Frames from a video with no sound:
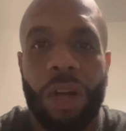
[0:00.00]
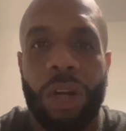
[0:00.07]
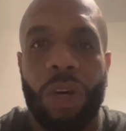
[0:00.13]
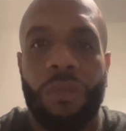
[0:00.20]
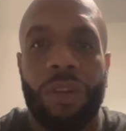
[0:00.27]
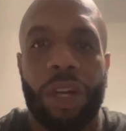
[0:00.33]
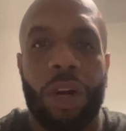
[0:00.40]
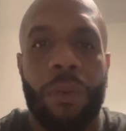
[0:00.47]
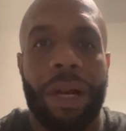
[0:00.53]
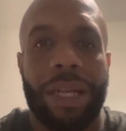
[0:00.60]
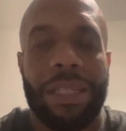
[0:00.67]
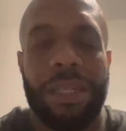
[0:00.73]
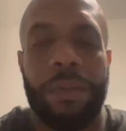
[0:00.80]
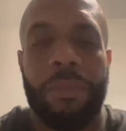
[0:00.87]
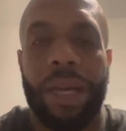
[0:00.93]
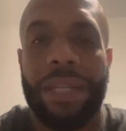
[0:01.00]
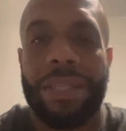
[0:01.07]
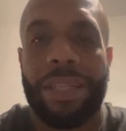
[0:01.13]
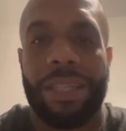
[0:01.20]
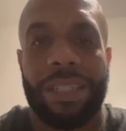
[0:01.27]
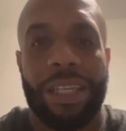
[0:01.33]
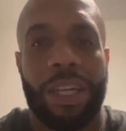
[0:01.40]
over and go back to the
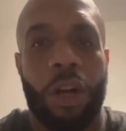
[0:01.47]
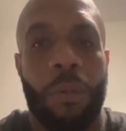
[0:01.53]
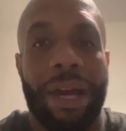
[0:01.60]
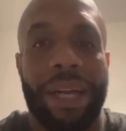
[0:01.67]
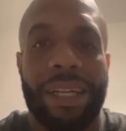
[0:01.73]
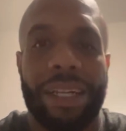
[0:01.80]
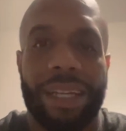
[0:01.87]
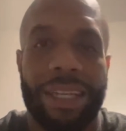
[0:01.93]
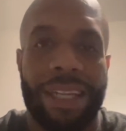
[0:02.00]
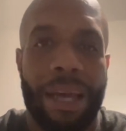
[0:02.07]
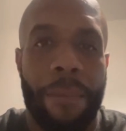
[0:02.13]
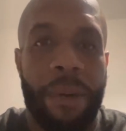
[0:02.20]
basics and go back and get that